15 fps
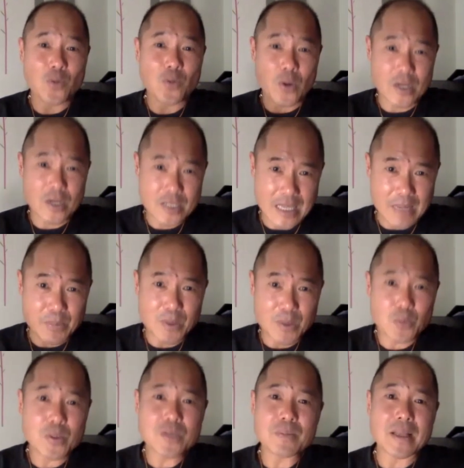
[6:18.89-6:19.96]
for example,
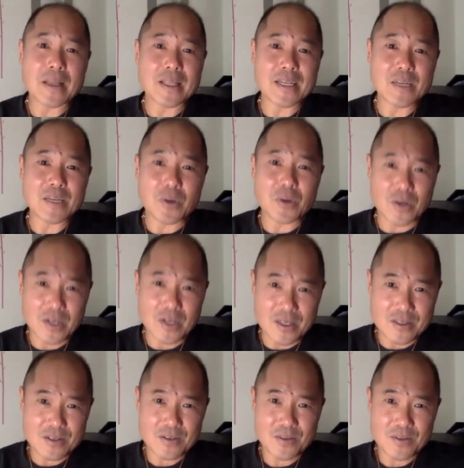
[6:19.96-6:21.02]
was Melanie
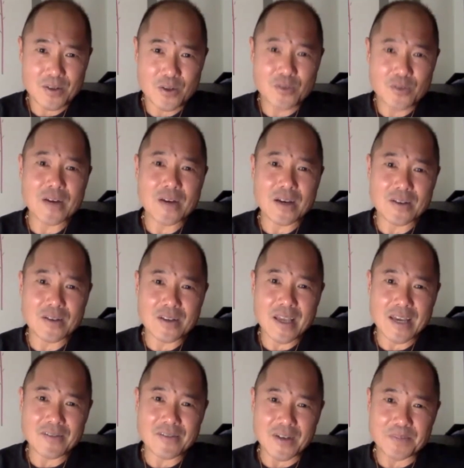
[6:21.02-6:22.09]
Perkins, who founded Canva.